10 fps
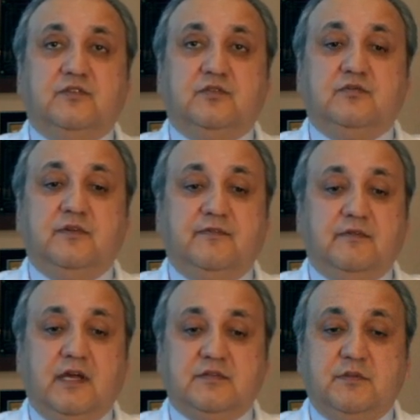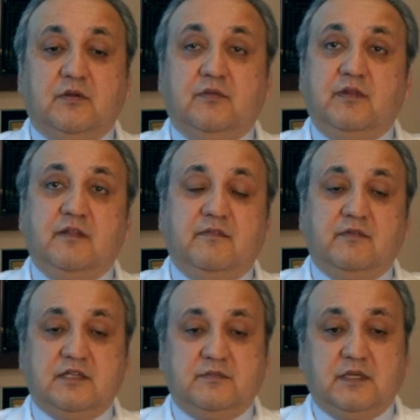two different regimen or three different
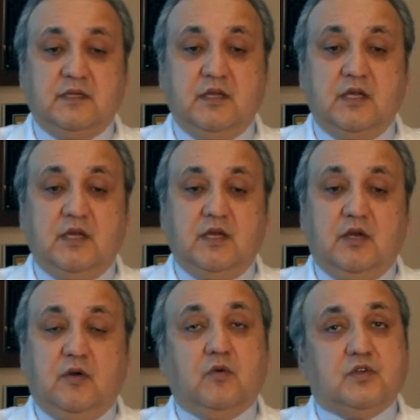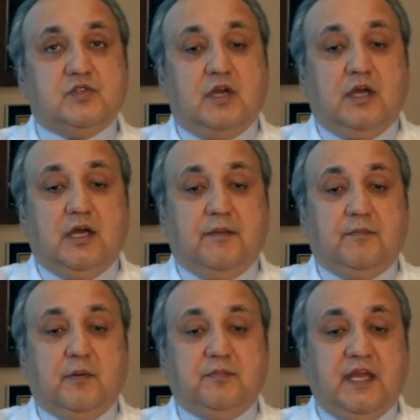regimen was
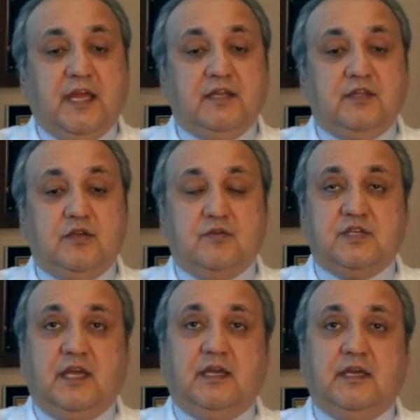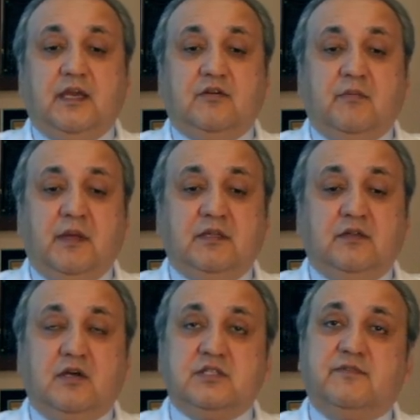obtained using incremental
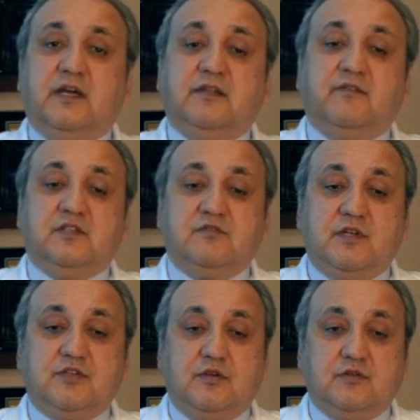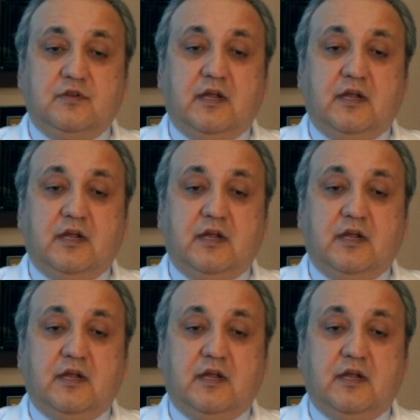cost-effectiveness ratios or